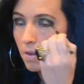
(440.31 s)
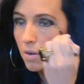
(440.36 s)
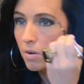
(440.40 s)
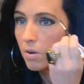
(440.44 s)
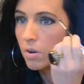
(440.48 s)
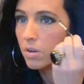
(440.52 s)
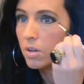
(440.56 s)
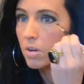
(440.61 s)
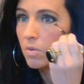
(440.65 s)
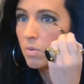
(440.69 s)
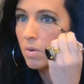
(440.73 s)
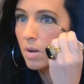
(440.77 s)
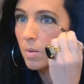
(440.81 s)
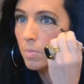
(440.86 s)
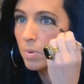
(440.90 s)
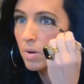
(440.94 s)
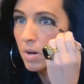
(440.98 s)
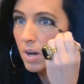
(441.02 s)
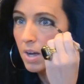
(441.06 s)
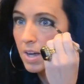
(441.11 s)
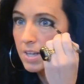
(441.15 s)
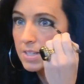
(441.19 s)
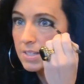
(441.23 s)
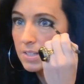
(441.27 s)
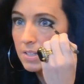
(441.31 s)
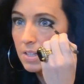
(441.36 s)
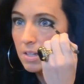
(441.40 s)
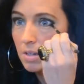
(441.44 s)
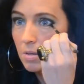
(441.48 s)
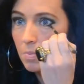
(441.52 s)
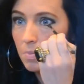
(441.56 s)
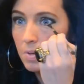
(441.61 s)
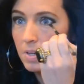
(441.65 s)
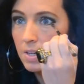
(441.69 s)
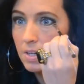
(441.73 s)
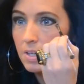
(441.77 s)
or you rub your eyes a
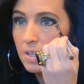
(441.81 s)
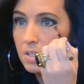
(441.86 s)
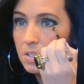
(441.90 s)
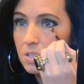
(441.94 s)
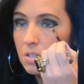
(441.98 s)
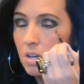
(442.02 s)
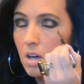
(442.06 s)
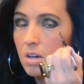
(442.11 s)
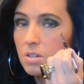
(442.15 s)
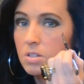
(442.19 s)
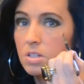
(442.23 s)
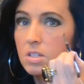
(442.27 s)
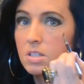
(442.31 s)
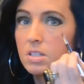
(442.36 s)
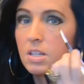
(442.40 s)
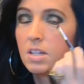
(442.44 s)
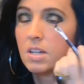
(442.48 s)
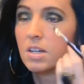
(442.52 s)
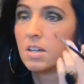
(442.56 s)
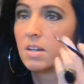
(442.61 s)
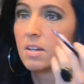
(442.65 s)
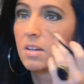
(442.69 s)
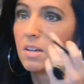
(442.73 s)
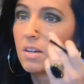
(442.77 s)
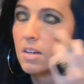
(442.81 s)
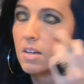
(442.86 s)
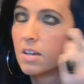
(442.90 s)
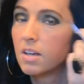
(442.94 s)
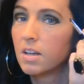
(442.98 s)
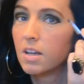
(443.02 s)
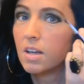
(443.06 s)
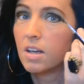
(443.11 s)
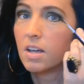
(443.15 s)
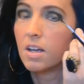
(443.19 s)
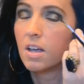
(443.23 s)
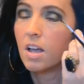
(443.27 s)
little bit, it's not just gonna
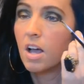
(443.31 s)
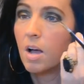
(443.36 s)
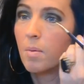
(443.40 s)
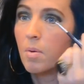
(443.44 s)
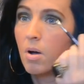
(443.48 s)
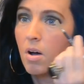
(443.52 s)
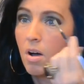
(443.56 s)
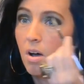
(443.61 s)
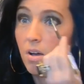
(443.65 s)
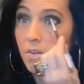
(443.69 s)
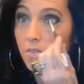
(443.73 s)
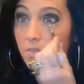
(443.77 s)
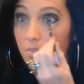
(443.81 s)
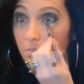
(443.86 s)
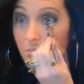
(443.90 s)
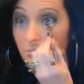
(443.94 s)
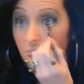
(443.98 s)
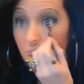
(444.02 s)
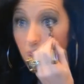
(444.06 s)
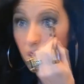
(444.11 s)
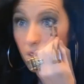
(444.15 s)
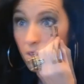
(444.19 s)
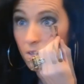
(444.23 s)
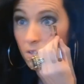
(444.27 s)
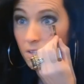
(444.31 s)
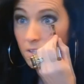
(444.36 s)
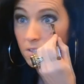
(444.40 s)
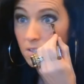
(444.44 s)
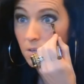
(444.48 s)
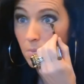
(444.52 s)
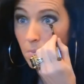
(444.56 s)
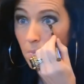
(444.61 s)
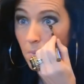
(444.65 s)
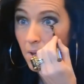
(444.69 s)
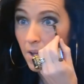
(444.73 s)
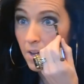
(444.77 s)
come off, and it
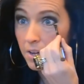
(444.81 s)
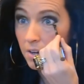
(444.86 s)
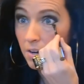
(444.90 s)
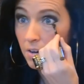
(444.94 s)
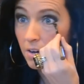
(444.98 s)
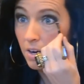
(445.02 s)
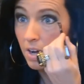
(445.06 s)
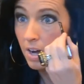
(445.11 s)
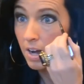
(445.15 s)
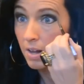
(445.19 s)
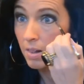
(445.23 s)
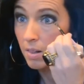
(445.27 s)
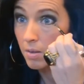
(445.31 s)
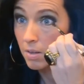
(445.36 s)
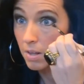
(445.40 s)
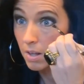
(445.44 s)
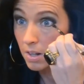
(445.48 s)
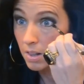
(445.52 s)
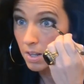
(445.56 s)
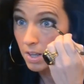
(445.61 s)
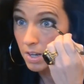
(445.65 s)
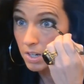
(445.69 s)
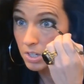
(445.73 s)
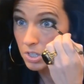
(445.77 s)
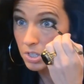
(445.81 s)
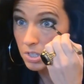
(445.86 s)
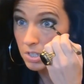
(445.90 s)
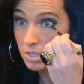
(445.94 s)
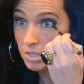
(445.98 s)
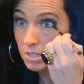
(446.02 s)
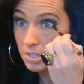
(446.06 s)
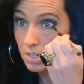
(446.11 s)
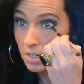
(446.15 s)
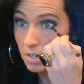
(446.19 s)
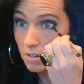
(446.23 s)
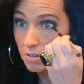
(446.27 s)
doesn't mat your
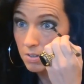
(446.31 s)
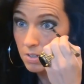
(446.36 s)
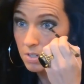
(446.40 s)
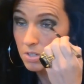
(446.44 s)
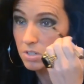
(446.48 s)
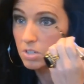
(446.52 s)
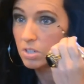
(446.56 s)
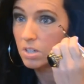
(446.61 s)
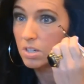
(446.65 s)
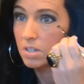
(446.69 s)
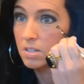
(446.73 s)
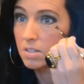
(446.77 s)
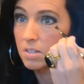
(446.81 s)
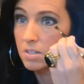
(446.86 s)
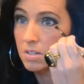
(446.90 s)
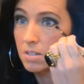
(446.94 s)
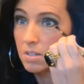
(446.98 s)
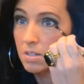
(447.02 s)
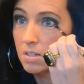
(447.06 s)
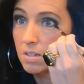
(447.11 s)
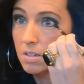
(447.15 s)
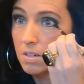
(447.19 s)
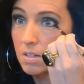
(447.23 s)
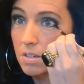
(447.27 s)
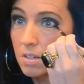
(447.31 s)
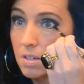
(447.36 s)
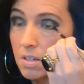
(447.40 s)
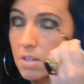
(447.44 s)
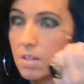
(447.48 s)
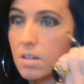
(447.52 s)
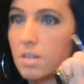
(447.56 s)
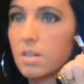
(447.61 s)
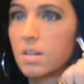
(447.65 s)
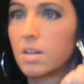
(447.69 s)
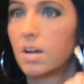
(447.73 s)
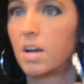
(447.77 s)
eyelashes down. It just
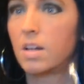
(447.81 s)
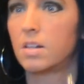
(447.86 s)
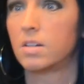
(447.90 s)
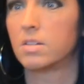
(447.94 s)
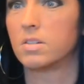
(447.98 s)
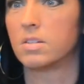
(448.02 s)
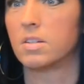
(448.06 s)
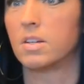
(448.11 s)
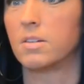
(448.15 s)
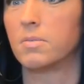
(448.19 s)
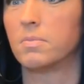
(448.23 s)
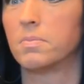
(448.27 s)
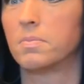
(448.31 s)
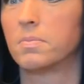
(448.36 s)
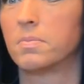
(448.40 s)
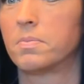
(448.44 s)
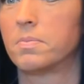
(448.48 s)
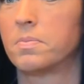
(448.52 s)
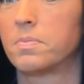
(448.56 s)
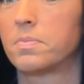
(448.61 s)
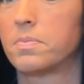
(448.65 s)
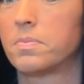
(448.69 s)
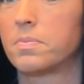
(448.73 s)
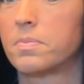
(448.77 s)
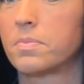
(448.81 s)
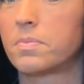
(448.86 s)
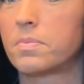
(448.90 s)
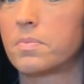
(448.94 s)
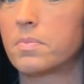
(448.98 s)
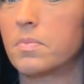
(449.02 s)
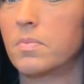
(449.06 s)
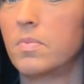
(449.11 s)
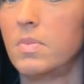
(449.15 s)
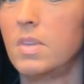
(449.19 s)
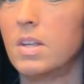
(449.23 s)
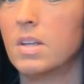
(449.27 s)
colors it.
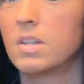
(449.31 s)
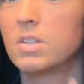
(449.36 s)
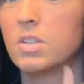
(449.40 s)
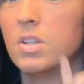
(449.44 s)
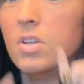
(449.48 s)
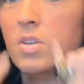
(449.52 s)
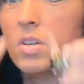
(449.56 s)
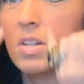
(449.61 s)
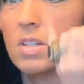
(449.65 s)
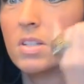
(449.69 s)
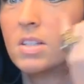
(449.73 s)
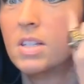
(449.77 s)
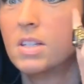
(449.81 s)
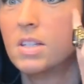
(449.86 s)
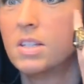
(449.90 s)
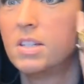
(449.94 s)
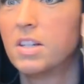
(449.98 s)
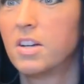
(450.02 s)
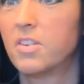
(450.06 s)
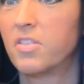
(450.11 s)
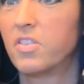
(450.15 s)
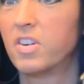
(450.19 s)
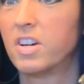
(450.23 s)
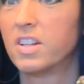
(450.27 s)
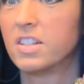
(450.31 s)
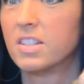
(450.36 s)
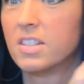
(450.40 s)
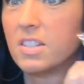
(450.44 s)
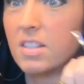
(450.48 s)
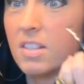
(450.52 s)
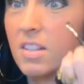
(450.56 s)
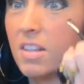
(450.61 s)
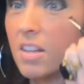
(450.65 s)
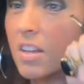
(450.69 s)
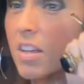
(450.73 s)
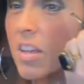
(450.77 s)
So you can see the
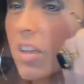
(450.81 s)
difference.